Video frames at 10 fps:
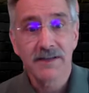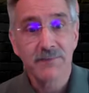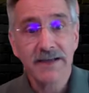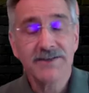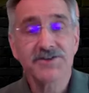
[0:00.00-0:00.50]
The
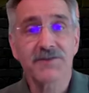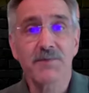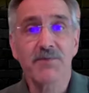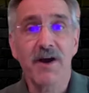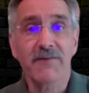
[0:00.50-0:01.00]
message of
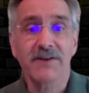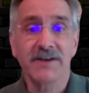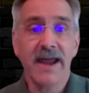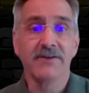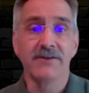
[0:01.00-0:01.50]
the prophet
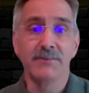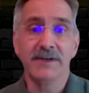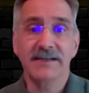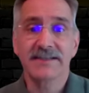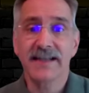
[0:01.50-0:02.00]

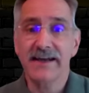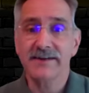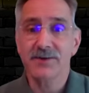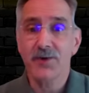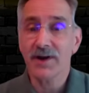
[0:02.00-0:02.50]
Nahum is
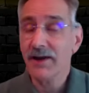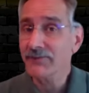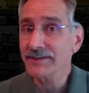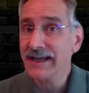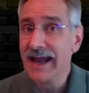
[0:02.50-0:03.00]
that
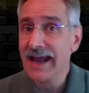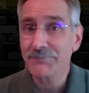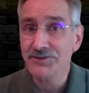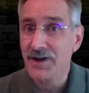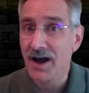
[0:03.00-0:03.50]
whatever's
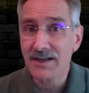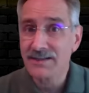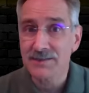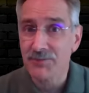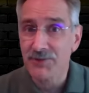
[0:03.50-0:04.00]
captured
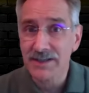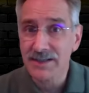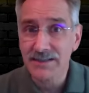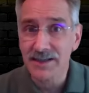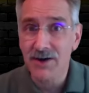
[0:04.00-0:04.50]
us and
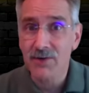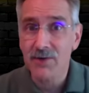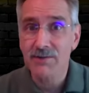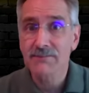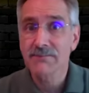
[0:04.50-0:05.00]
brings us
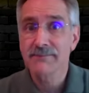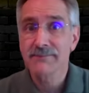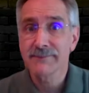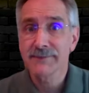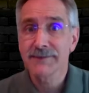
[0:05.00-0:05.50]
low,
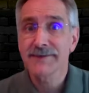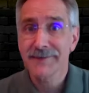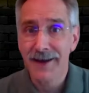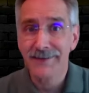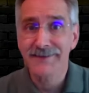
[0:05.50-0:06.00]

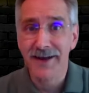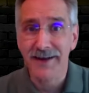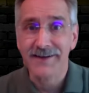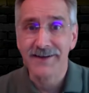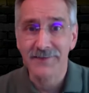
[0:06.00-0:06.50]
God's
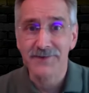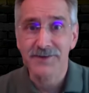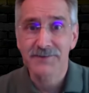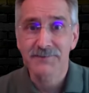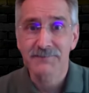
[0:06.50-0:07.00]
got it covered.